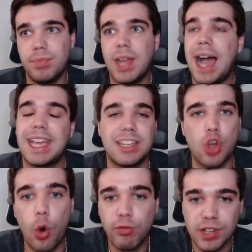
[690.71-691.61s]
I guess,
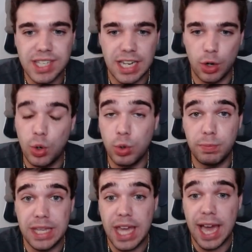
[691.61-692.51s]
overseer who would
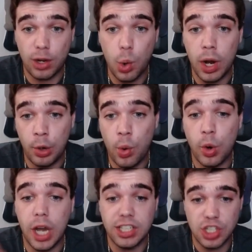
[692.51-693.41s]
be that quote-unquote
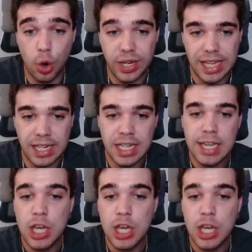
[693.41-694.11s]
custodian